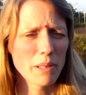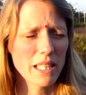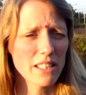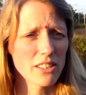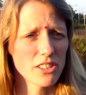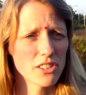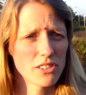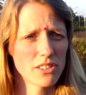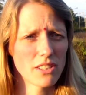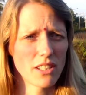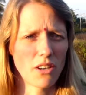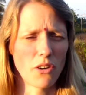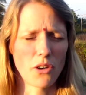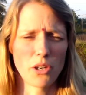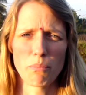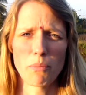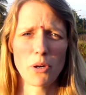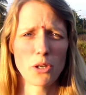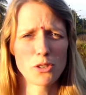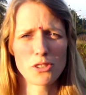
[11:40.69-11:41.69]
because
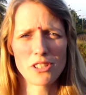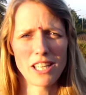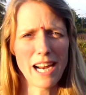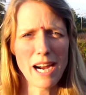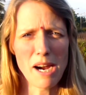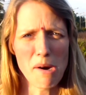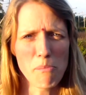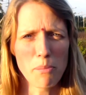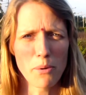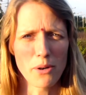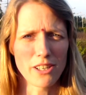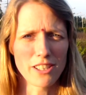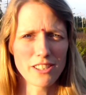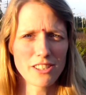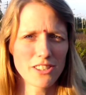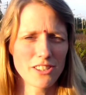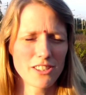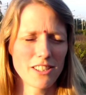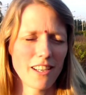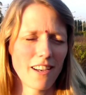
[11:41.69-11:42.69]
on most
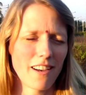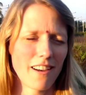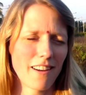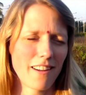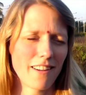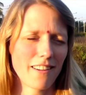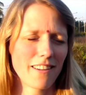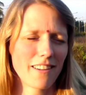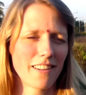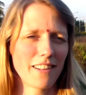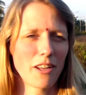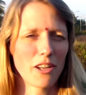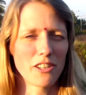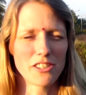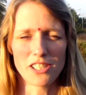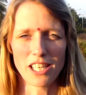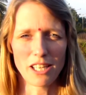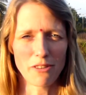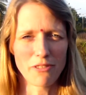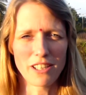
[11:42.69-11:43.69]
airports a
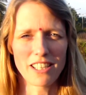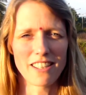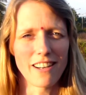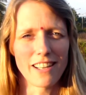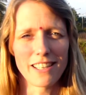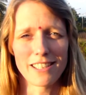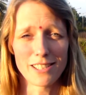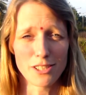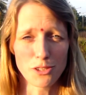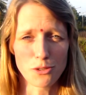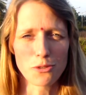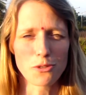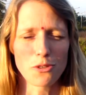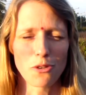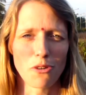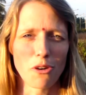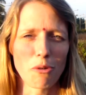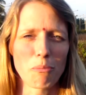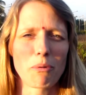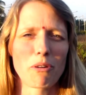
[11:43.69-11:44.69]
sattvic diet is
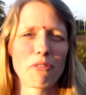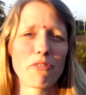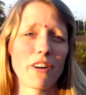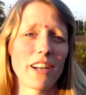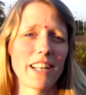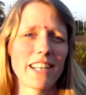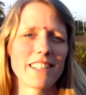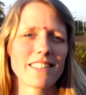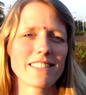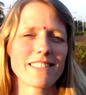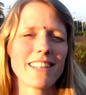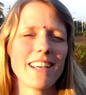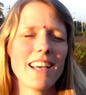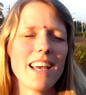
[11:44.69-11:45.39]
also not provided.